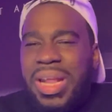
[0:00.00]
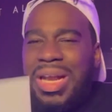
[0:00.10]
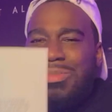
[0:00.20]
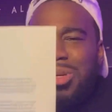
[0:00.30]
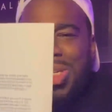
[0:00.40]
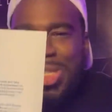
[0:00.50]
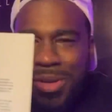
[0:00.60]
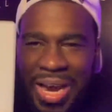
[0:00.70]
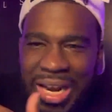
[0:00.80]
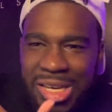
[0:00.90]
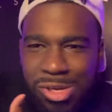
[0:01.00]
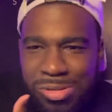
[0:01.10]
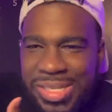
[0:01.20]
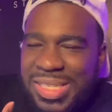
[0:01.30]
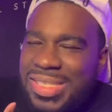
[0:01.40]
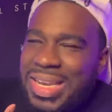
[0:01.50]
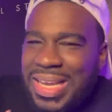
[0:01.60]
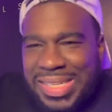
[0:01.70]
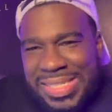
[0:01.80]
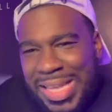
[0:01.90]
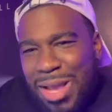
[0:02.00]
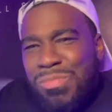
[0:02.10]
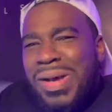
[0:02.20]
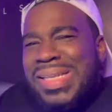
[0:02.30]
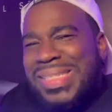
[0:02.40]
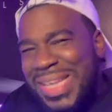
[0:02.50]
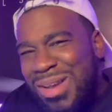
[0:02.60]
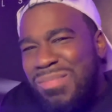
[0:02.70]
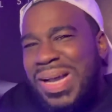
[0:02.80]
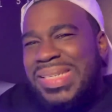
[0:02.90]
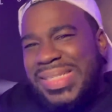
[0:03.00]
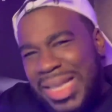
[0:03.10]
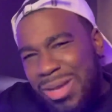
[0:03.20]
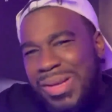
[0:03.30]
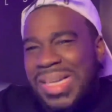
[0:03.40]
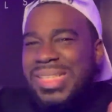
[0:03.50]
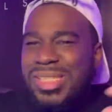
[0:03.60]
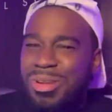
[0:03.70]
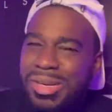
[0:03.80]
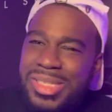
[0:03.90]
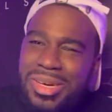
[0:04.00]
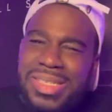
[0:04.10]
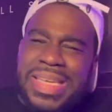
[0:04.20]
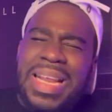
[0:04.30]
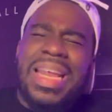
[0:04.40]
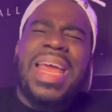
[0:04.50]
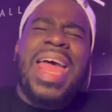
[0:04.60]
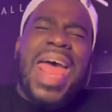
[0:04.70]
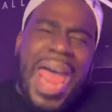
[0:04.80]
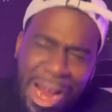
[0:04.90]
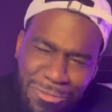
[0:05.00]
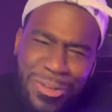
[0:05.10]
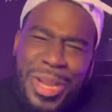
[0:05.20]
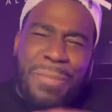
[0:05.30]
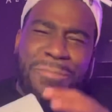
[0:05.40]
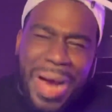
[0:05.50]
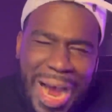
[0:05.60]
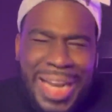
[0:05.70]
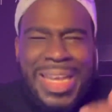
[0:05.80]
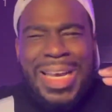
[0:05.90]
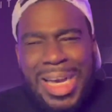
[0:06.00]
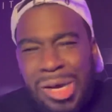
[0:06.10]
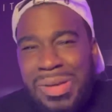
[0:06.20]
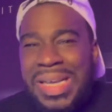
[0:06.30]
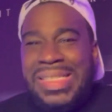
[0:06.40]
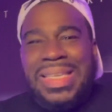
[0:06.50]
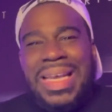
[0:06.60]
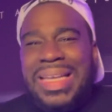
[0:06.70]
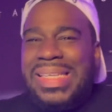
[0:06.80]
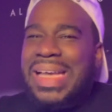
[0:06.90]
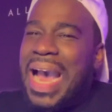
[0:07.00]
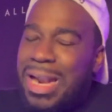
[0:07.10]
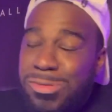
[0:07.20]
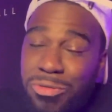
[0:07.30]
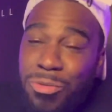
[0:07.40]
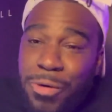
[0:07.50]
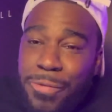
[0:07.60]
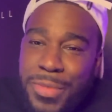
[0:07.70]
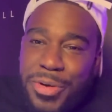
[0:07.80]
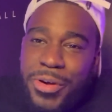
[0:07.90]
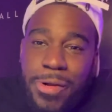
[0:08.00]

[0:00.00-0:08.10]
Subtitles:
And I'm gonna show you how to use this step by step by step, so you can start setting everybody up to get these items removed from your credit